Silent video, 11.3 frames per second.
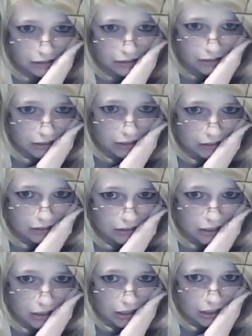Oh, God.
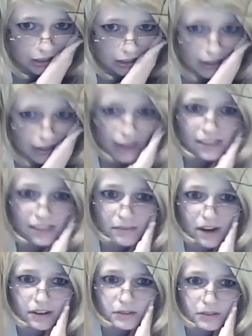I guess
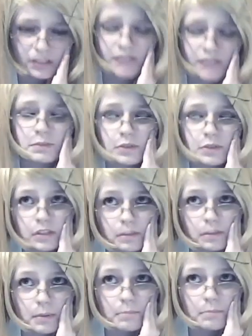America will just have to put this
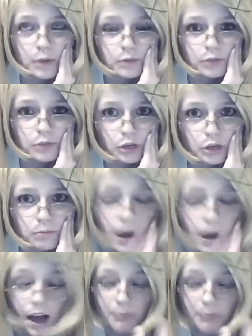up on BoobTube.
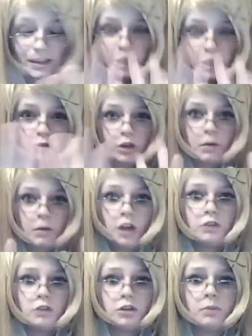Oh, I mean YouTube.
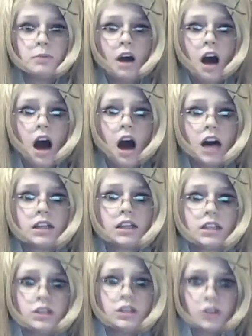YouTube. Oh,
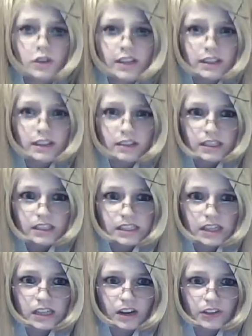sorry. That's
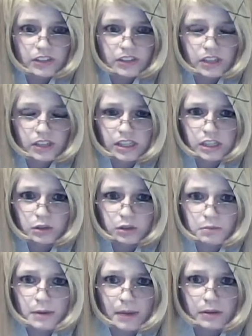the other site you told
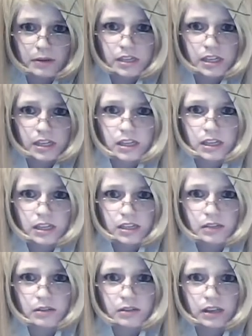me about.
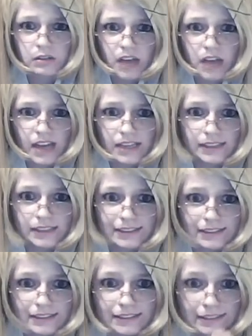Okay.
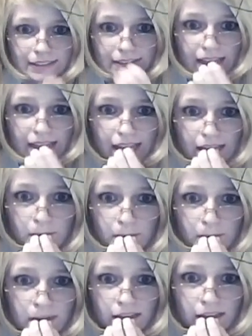
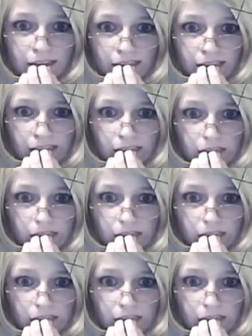Bye.